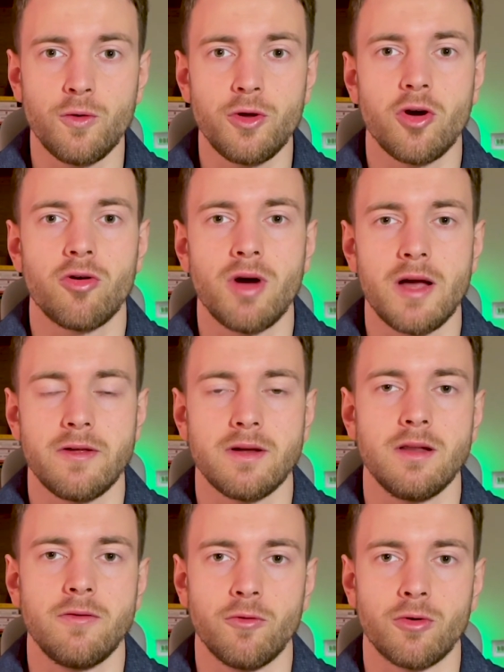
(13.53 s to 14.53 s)
you're
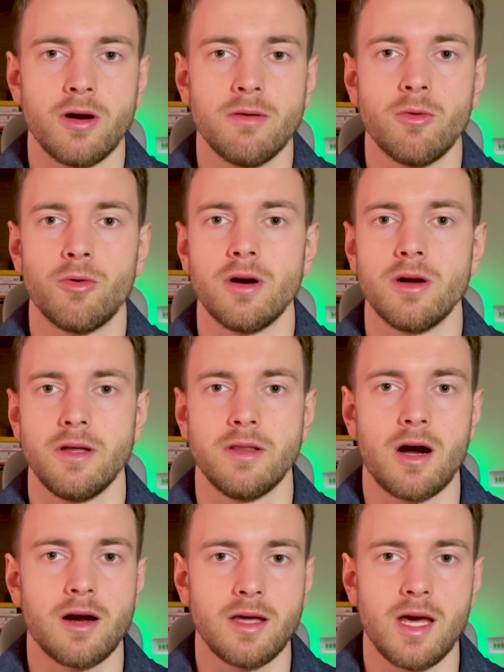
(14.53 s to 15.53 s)
writing it for, or in
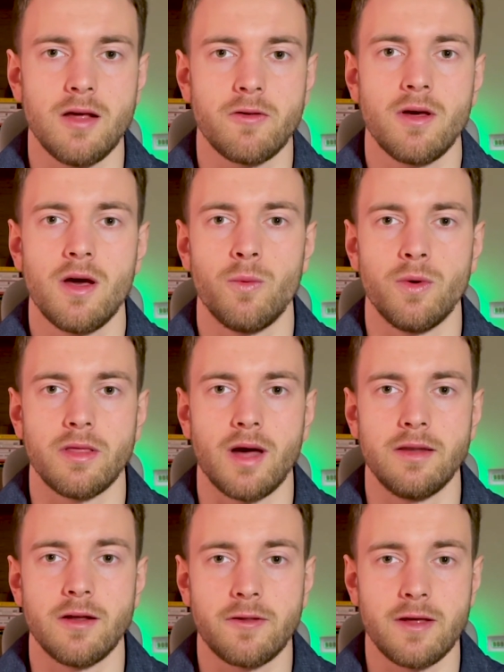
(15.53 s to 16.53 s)
our case, with
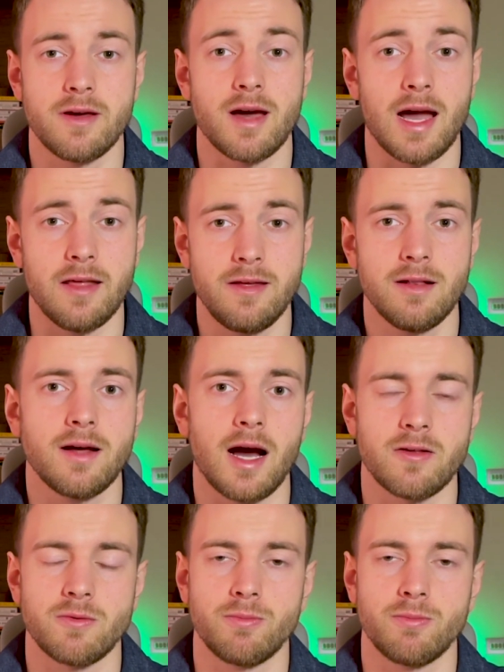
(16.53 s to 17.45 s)
understanding ideal customer